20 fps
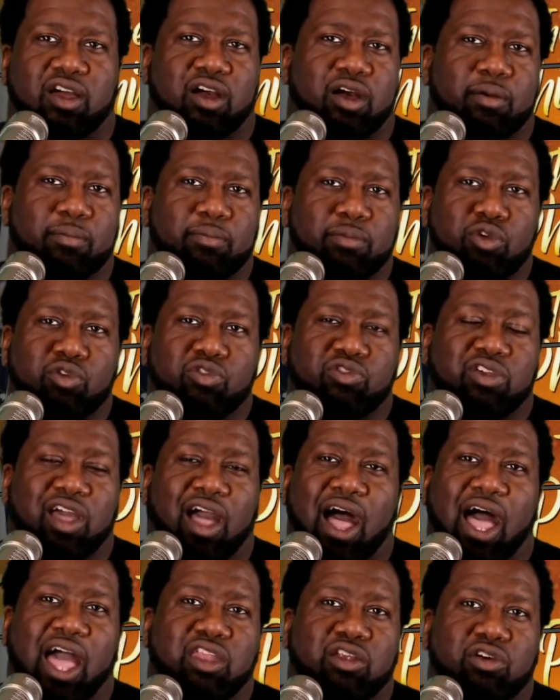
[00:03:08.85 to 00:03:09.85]
uh, music
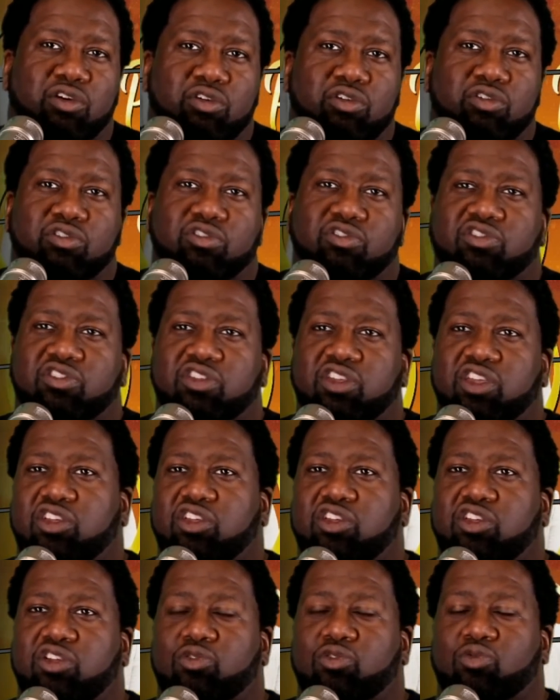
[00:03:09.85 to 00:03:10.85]
idol,
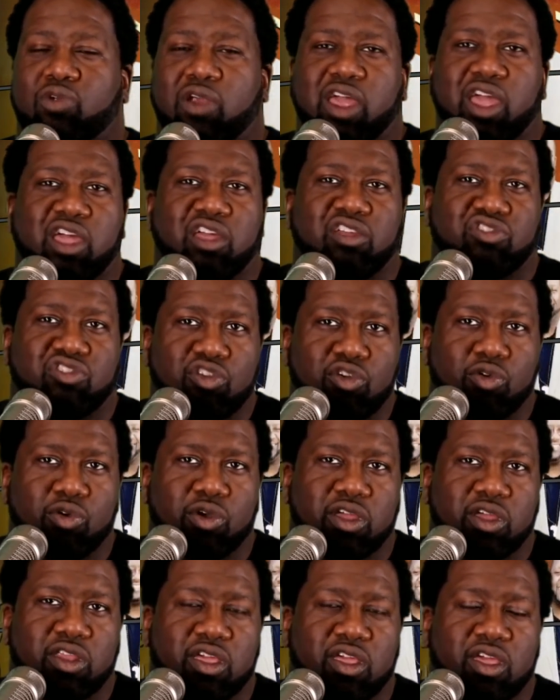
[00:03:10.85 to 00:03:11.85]
she ran
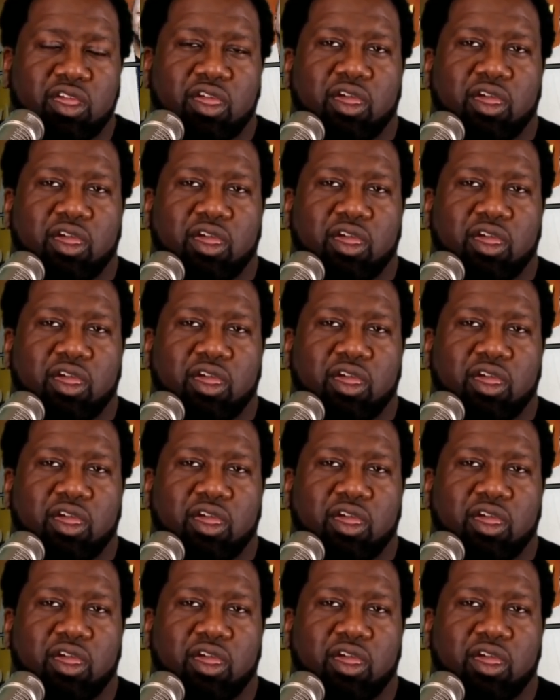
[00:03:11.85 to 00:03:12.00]
to it.